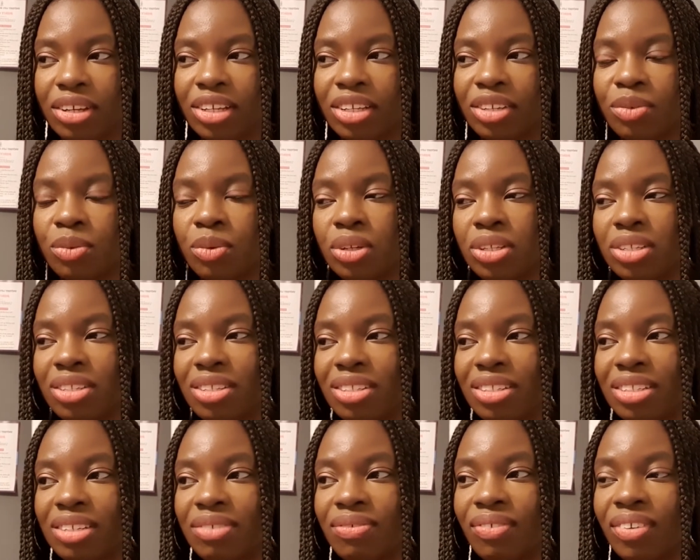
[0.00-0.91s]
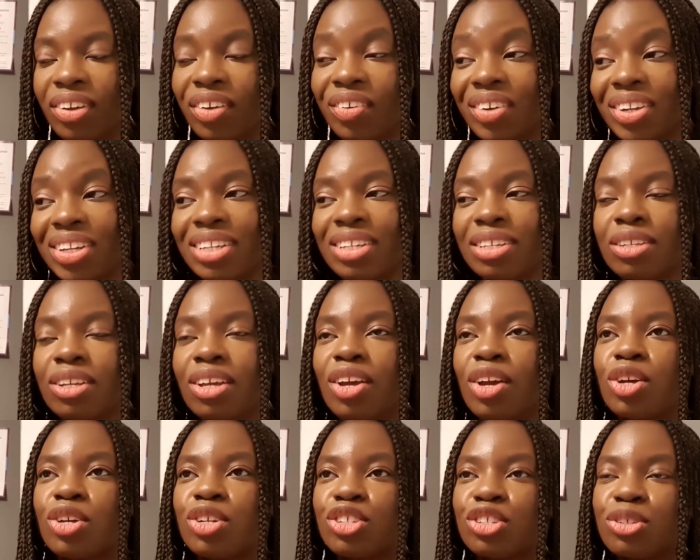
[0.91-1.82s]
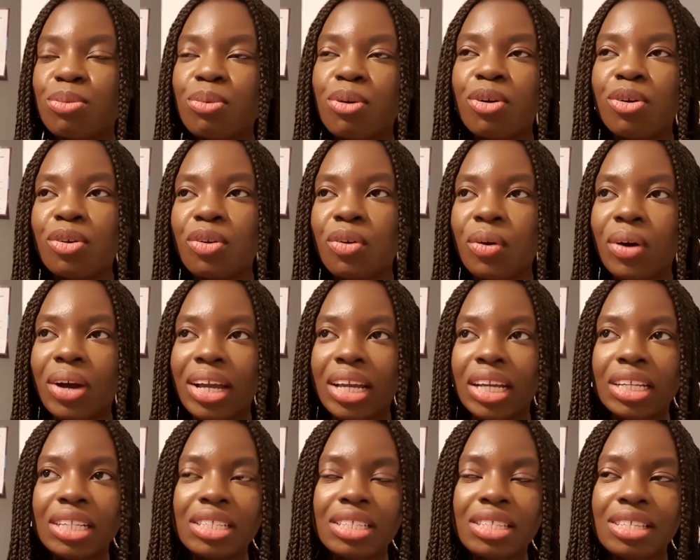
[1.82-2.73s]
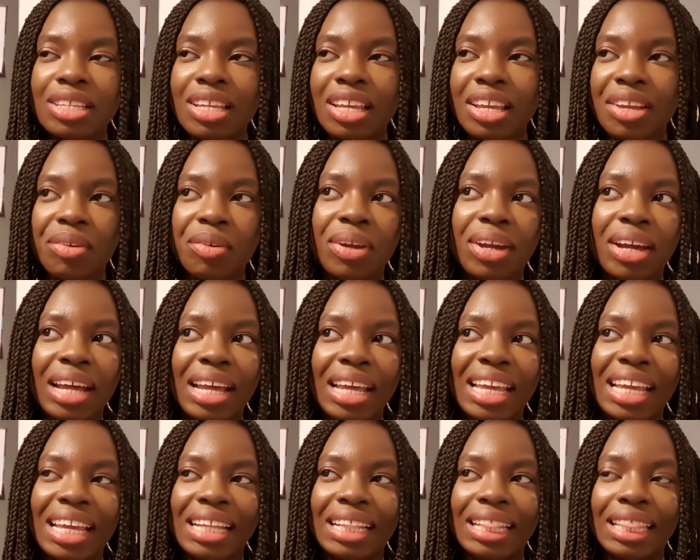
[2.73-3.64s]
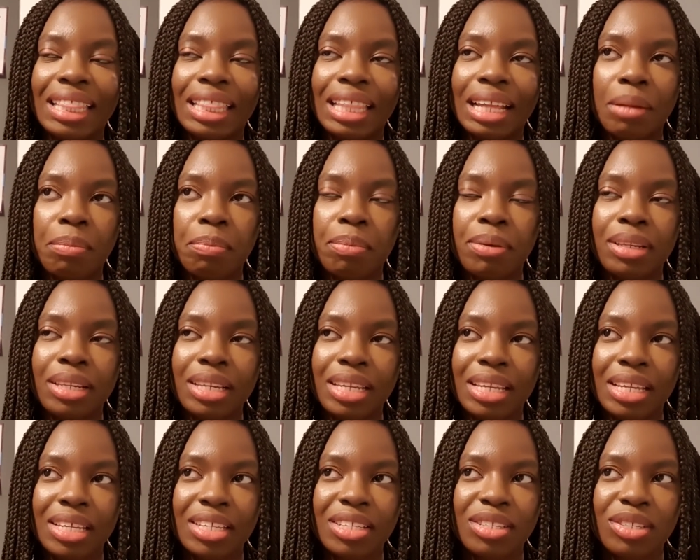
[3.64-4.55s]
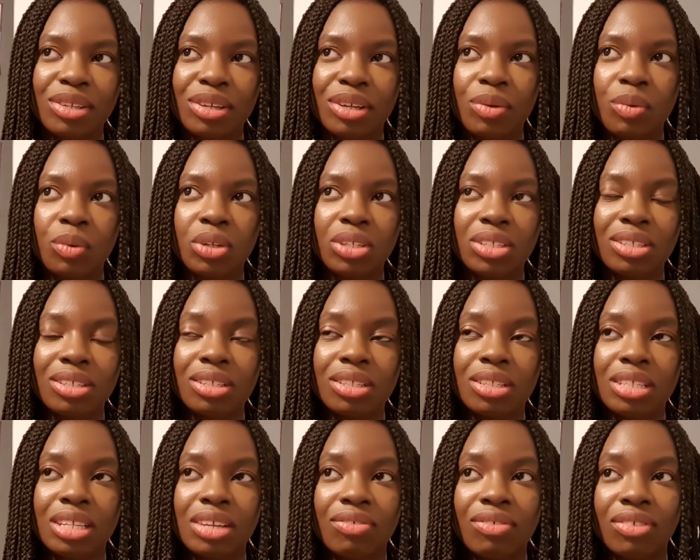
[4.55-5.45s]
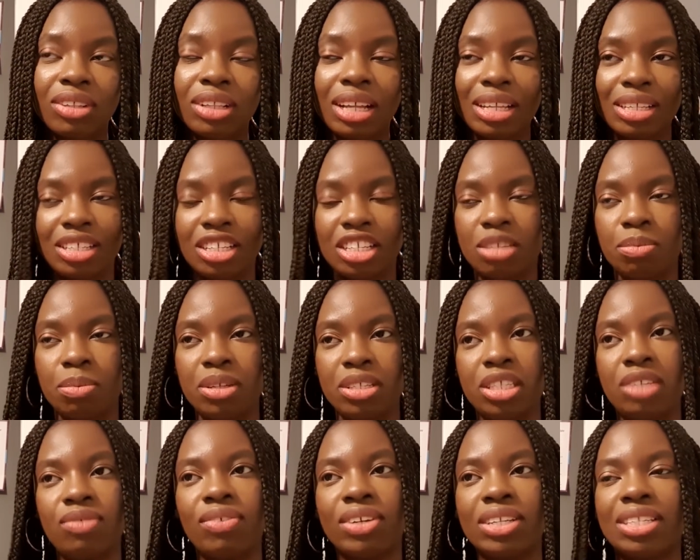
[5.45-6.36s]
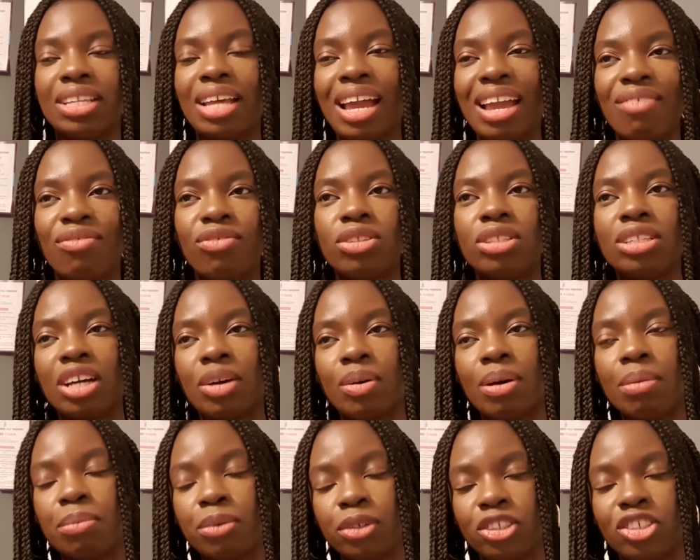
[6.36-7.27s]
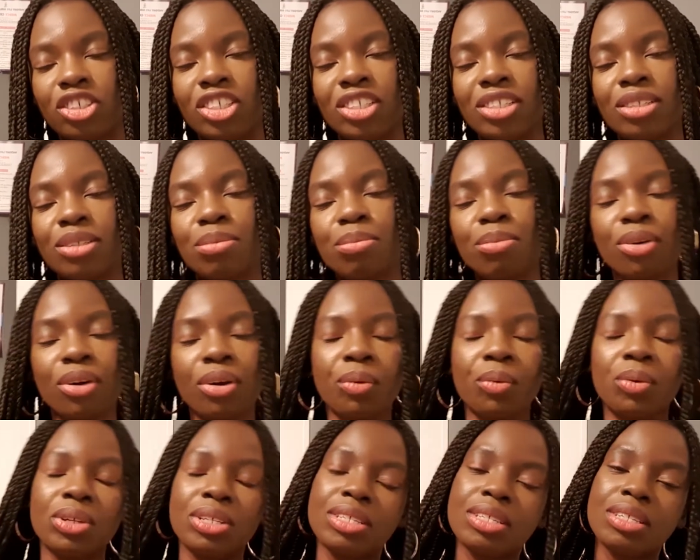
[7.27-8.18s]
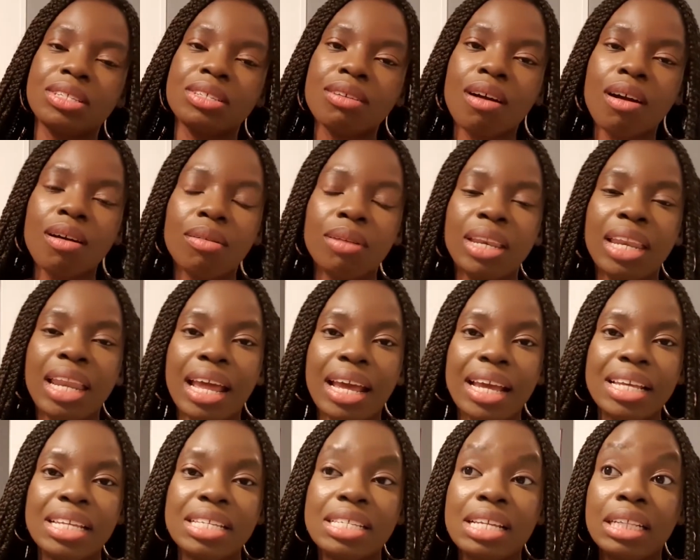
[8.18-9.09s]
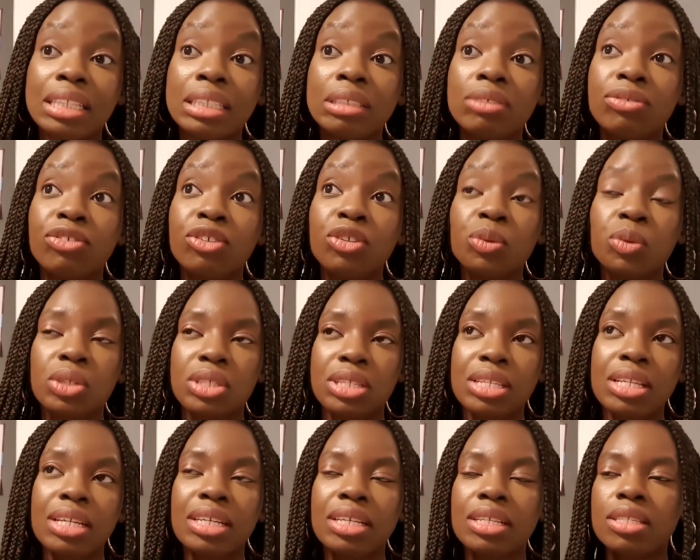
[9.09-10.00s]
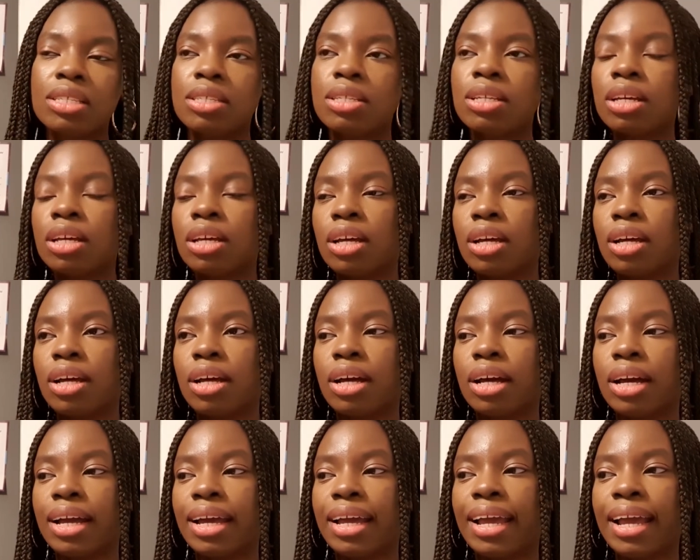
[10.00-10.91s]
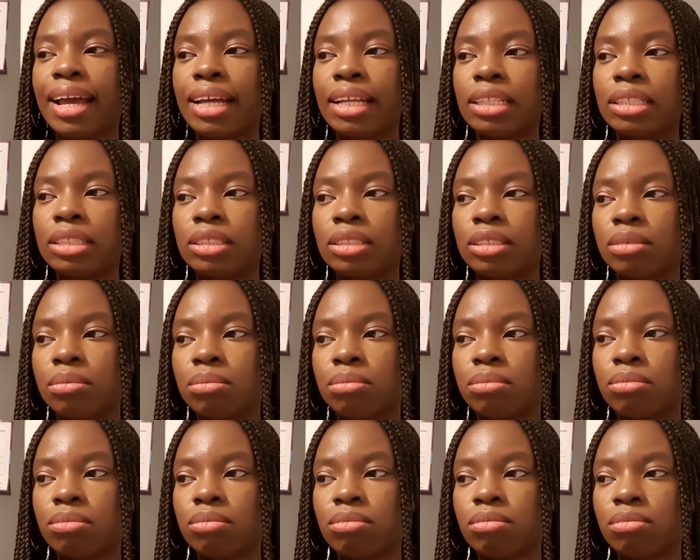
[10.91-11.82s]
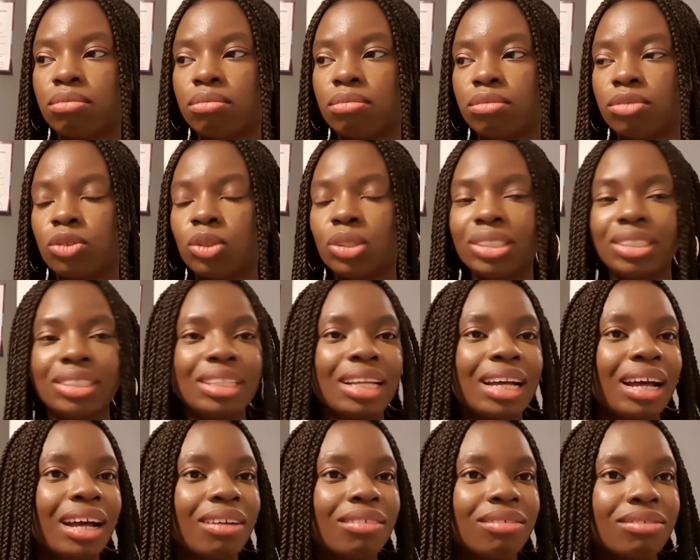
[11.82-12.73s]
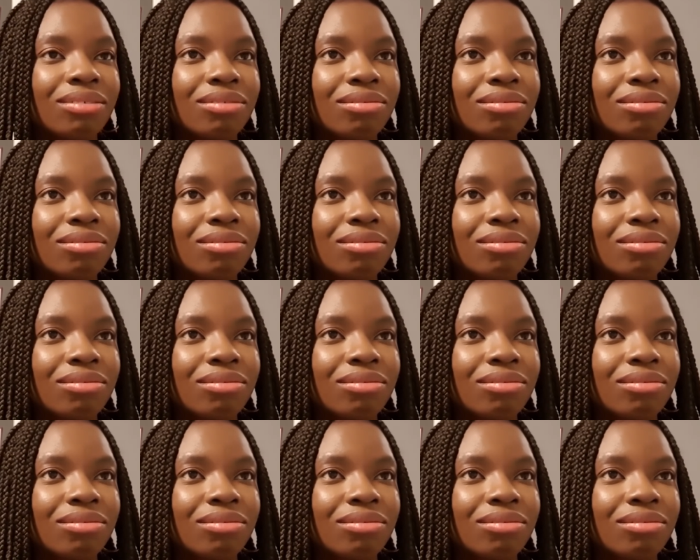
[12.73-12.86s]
It was in the very small quiet area in that place, so it wasn't even as expensive as Eiffel Tower budget, but it was nice and the food was nice. I had what did I have?